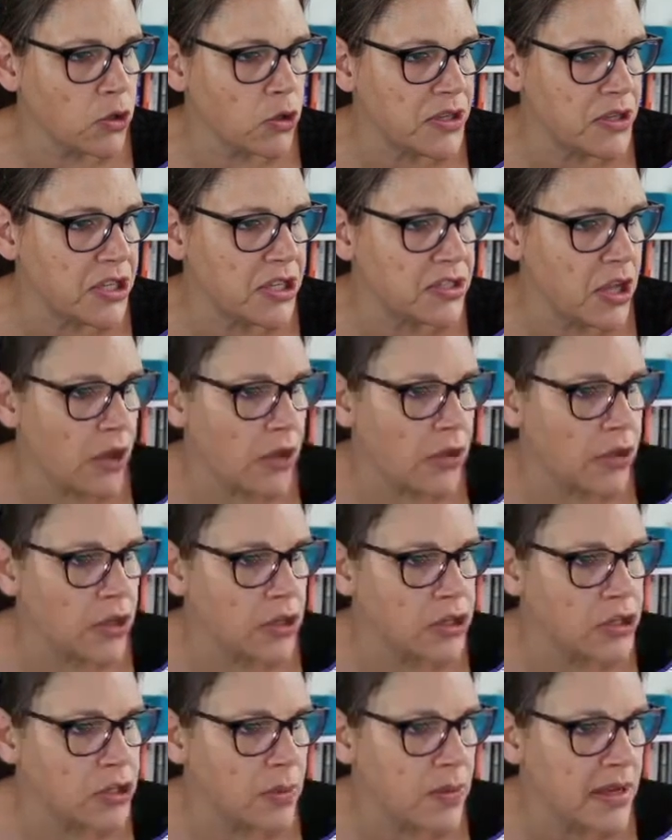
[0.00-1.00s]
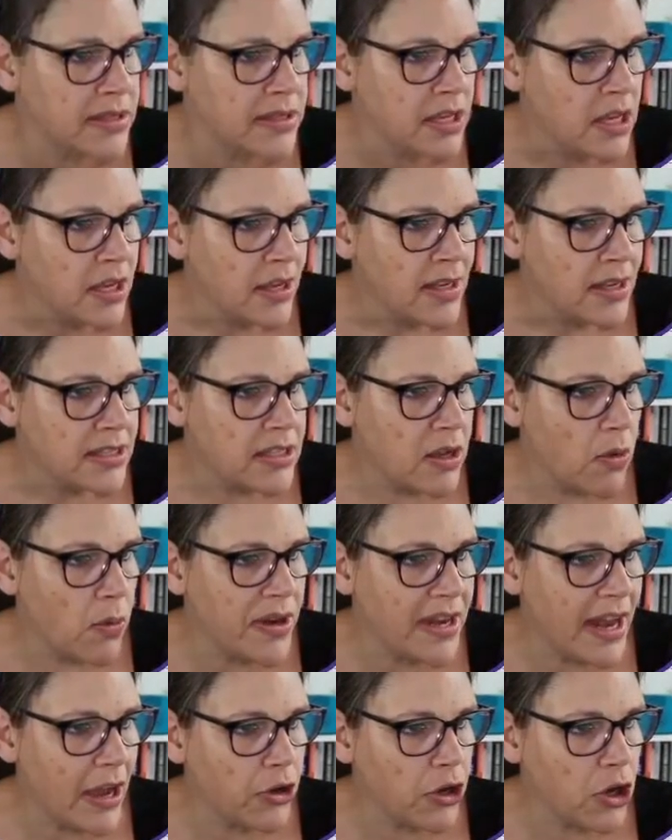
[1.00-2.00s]
which is no good to us. So we're
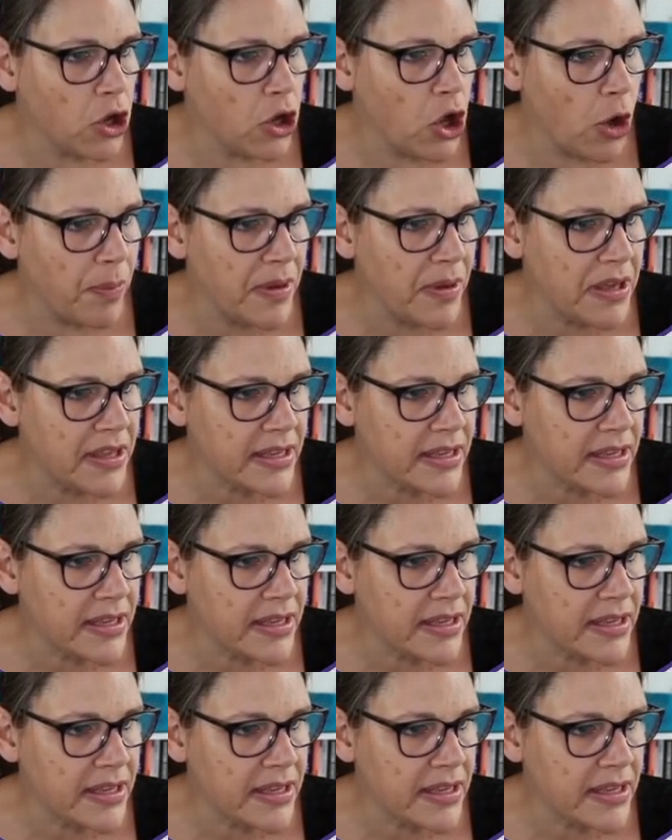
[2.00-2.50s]
now going to copy this